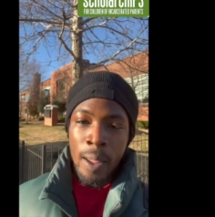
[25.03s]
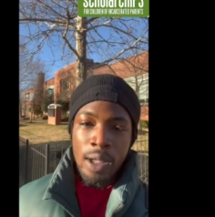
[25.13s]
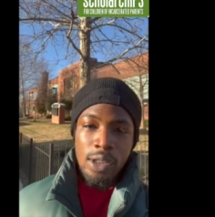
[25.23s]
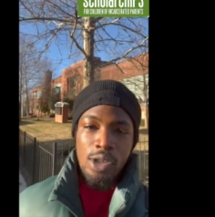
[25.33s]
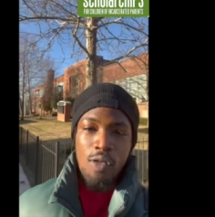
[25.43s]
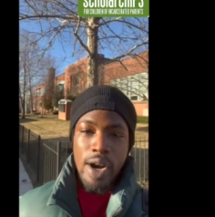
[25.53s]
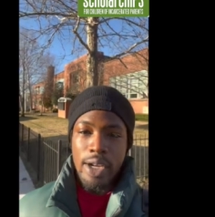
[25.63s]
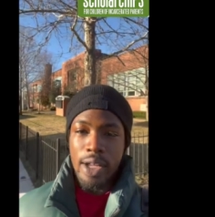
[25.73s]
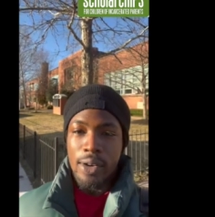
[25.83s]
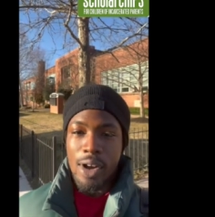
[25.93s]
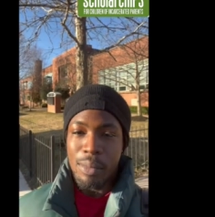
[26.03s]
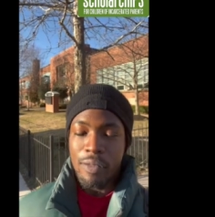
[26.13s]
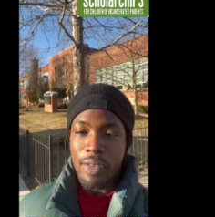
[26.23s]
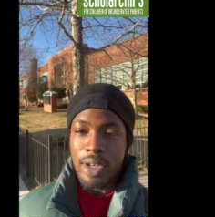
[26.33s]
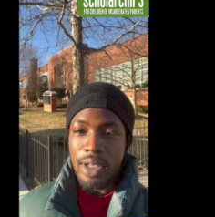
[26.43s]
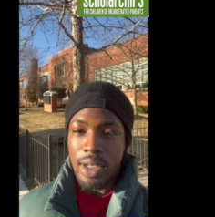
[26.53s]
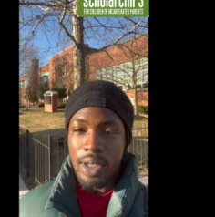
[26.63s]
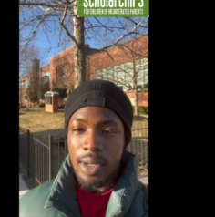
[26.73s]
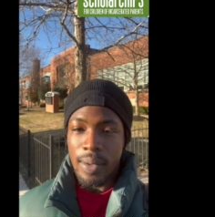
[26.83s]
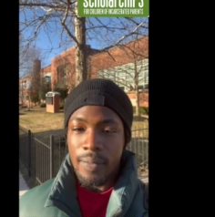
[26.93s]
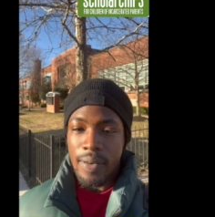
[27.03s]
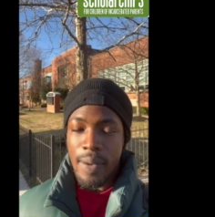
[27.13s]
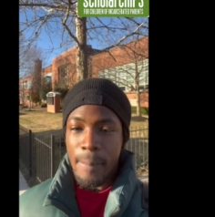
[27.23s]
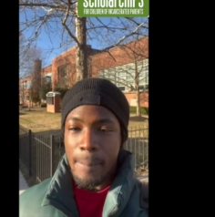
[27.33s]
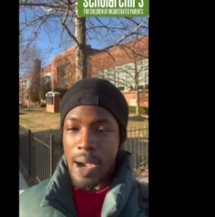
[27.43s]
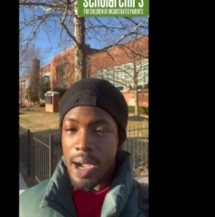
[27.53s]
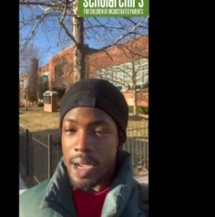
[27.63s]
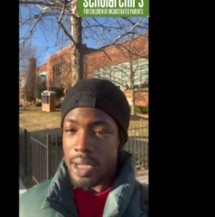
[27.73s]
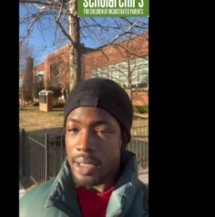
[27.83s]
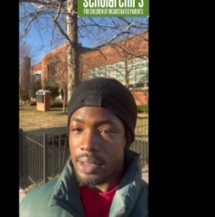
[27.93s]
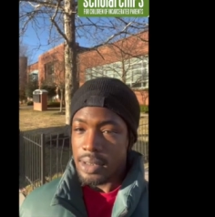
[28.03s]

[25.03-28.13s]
So right now I'm in front of my